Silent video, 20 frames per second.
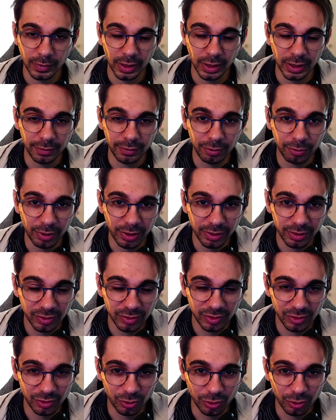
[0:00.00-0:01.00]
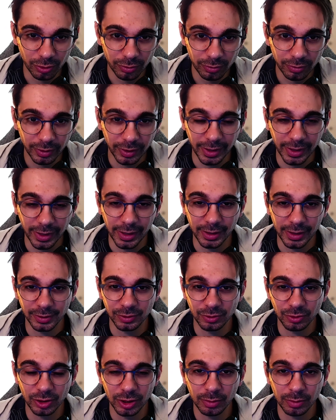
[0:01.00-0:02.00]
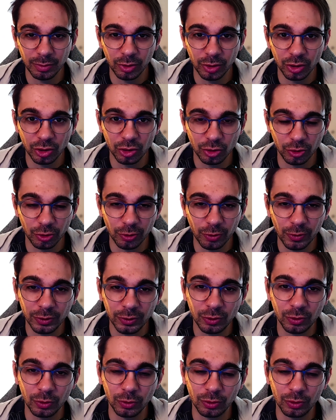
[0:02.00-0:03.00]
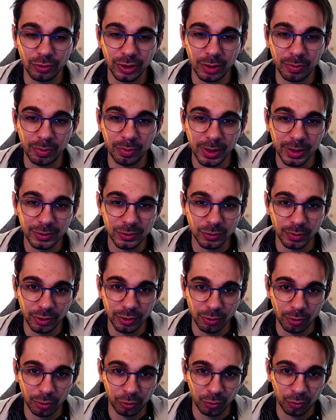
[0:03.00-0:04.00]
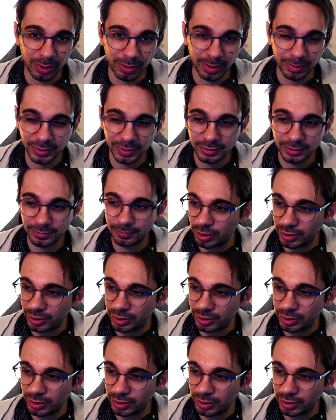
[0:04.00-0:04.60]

Hey everyone, this is Hugo, and today I'm going to show you how to use Luna Park to build your own web apps.